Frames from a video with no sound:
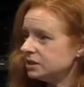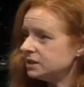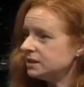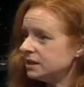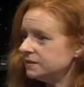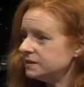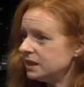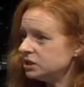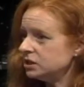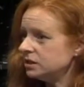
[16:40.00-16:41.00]
legislative
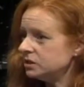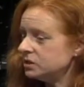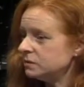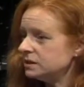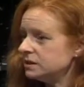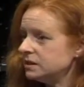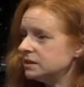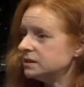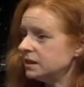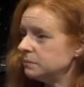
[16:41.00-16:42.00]
session is there was the
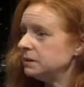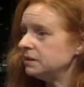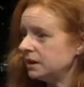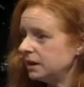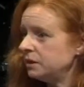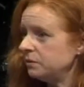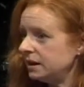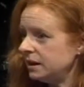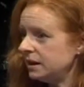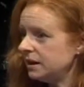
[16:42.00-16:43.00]
Senate Bill
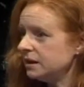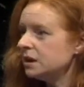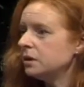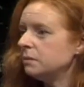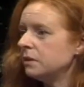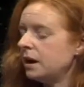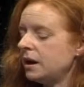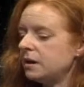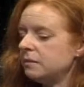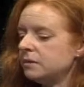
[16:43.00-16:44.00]
909,
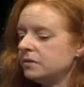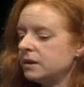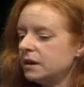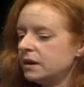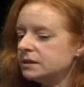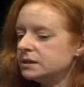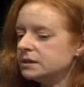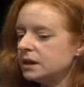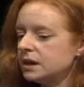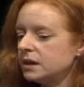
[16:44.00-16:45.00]
um, that
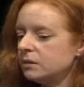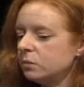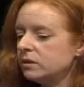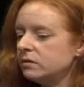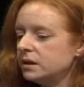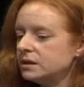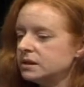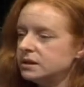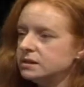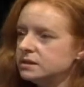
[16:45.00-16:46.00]
uh, one thing it
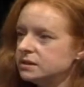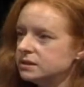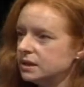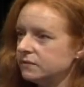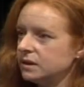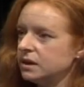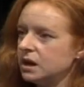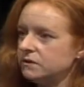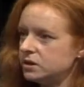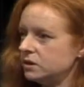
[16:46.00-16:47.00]
did is it's giving the
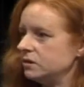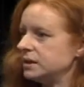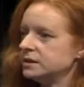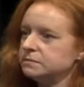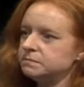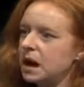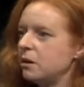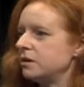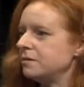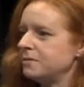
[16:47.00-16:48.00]
governor this
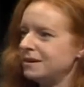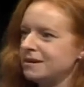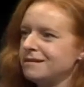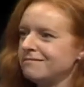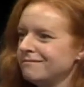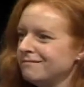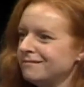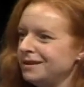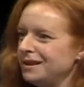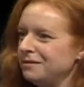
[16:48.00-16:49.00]
power to be
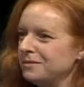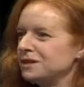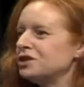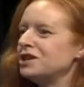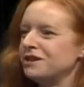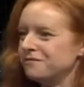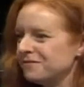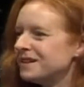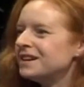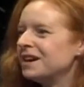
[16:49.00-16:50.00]
you know the
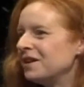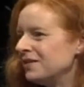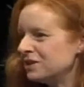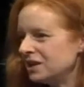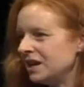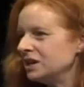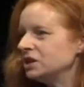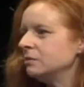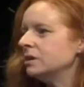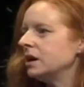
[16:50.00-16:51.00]
chief of
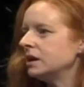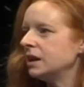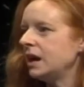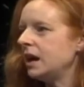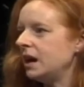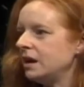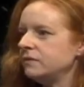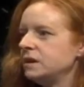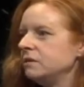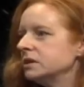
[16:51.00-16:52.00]
education. We're not yes. going to have
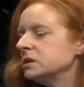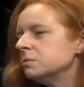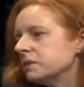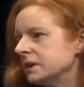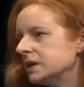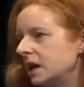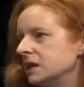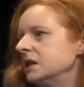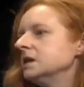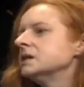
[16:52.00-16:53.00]
you know the
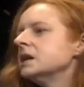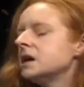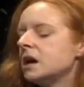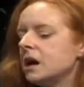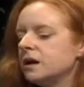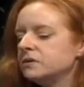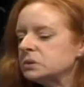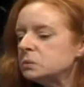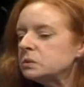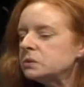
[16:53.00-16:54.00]
superintendent of
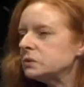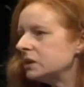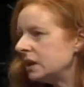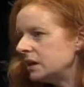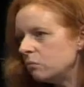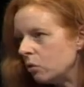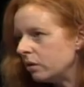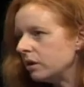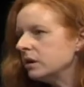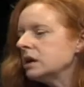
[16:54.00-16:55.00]
schools
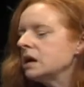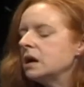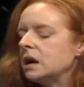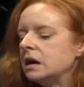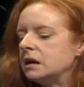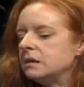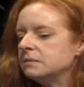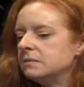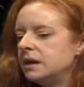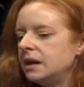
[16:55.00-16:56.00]
anymore,
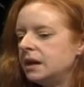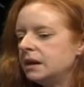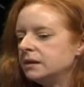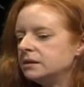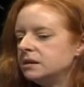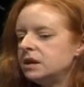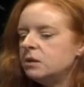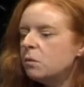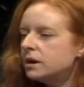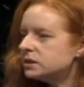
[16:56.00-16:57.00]
um, and
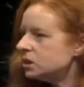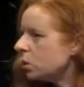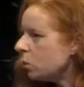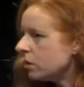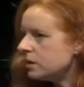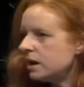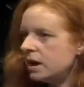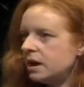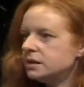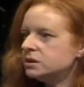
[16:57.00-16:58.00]
he wants to
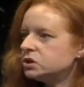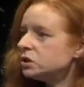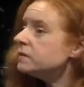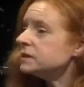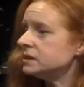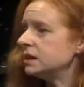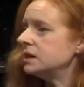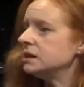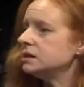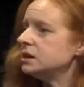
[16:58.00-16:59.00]
coordinate
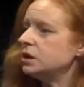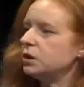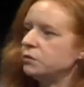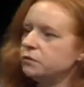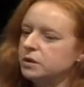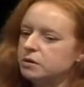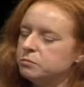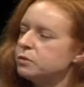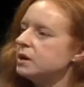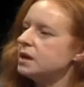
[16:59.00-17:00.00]
services. You know from
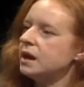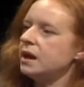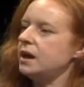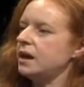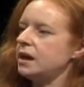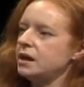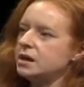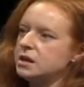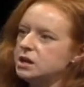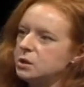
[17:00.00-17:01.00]

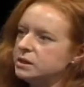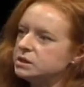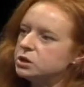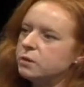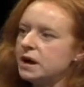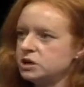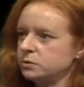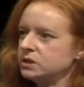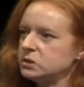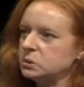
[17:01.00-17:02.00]
pre-K you know into
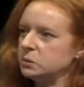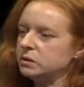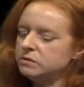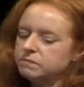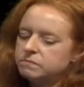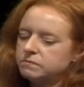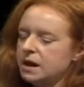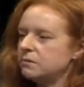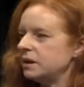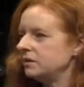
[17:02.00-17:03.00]
graduate school.
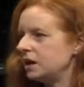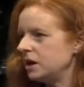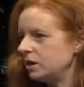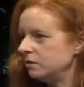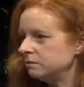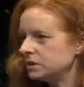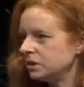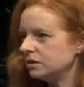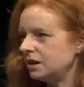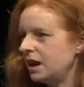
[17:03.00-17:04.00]
That right there, I don't
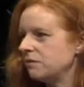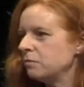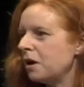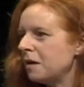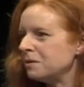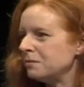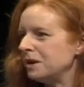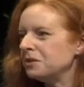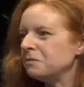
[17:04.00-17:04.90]
particularly have a problem with,